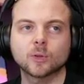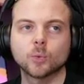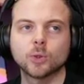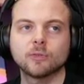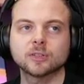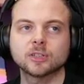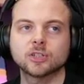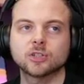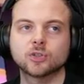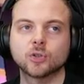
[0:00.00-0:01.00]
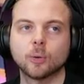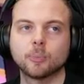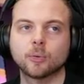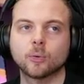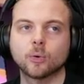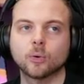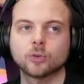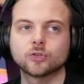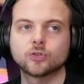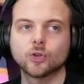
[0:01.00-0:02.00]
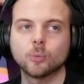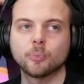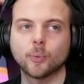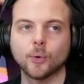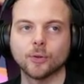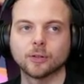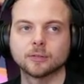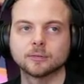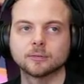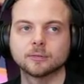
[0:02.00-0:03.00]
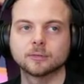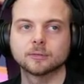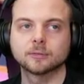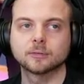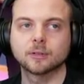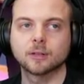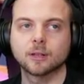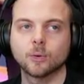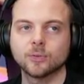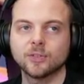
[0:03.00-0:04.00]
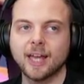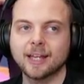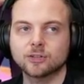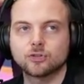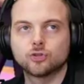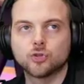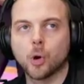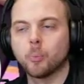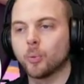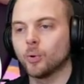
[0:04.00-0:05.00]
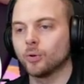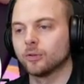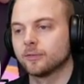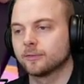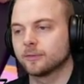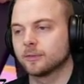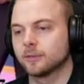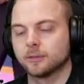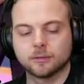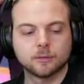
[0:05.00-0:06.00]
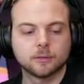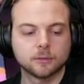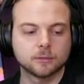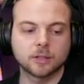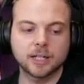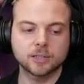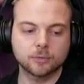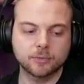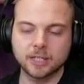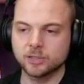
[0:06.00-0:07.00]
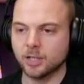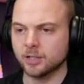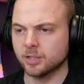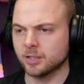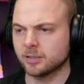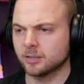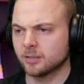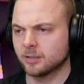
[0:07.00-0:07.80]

Lulu Voss is a dub... ball? What the heck's Dubwool? I need to research this.